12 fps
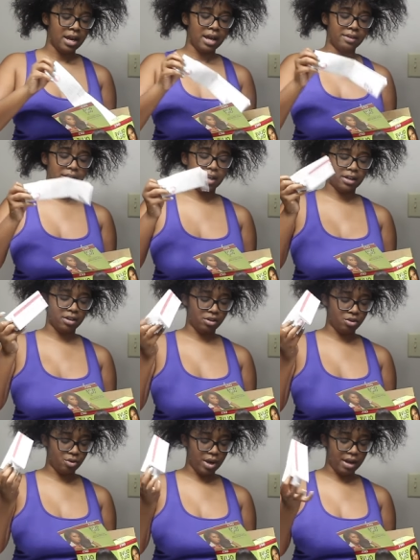And then
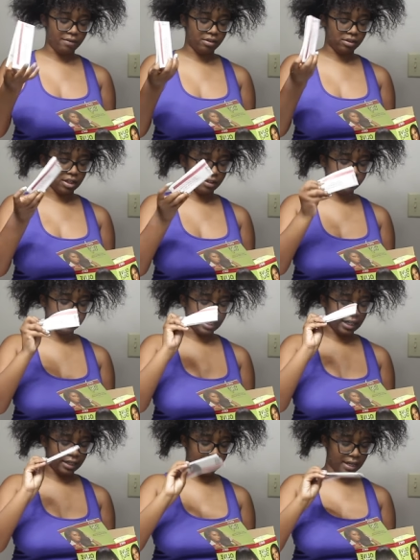you have gloves
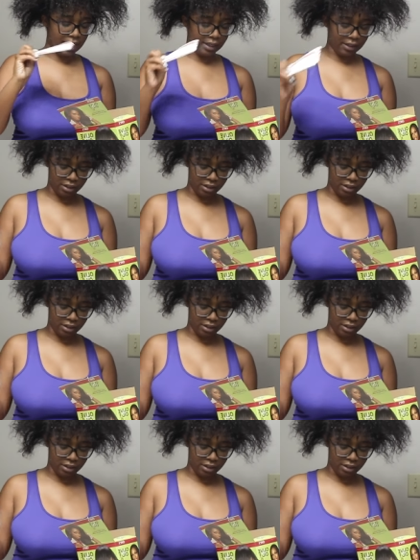and a